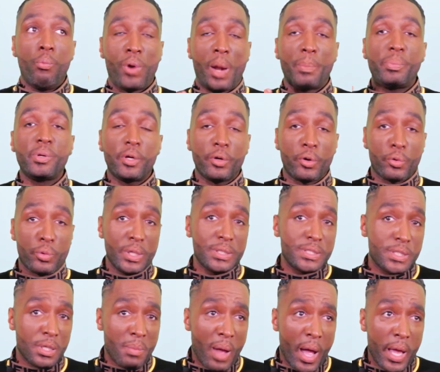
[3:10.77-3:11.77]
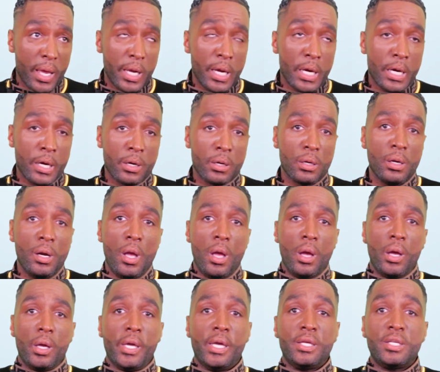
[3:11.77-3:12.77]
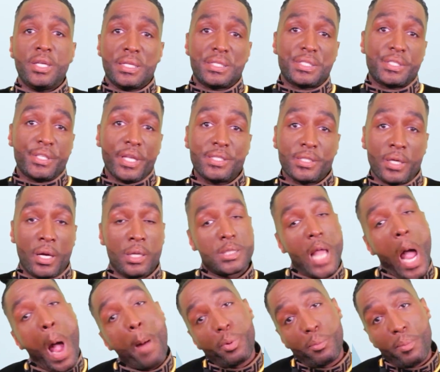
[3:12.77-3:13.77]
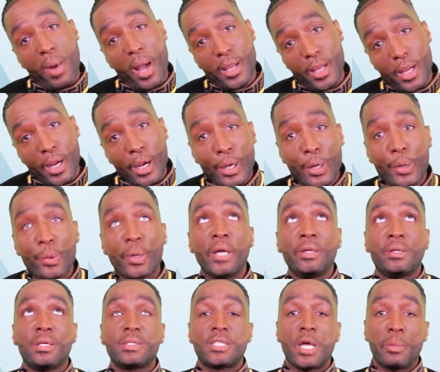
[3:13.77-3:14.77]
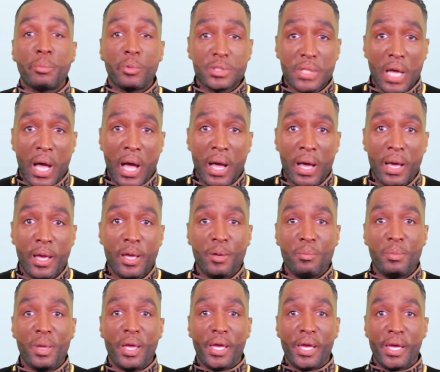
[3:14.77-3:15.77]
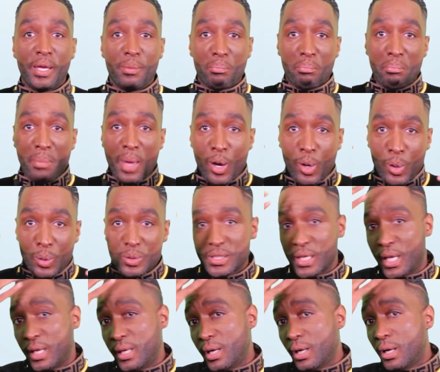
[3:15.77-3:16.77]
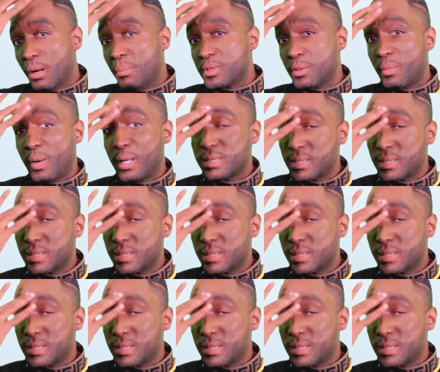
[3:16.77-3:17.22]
When I put grease in my hair, it just sits on top of my hair. In the summertime, it melts and it comes on my